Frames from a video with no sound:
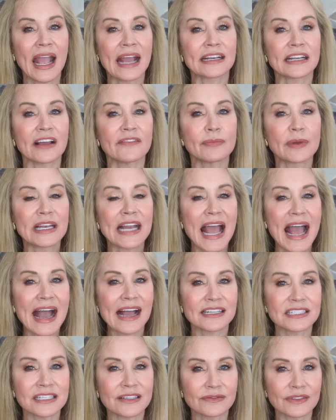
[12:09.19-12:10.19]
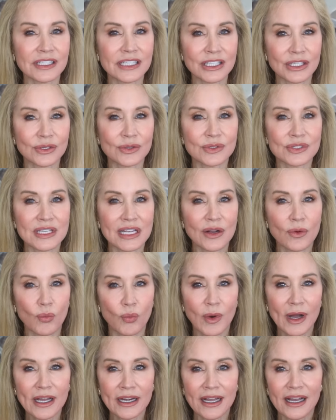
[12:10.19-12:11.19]
And I've been actively
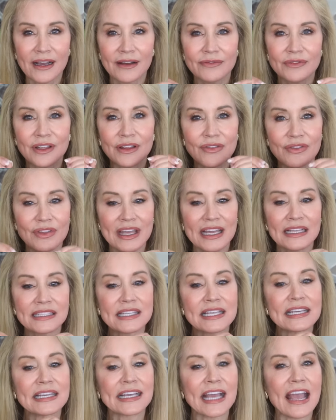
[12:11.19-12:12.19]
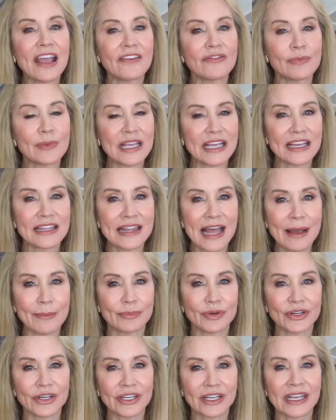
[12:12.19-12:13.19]
using one of the things he gave me in
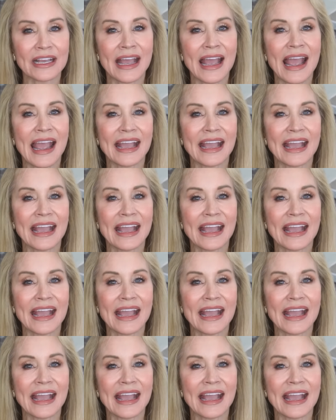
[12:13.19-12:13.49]
that book.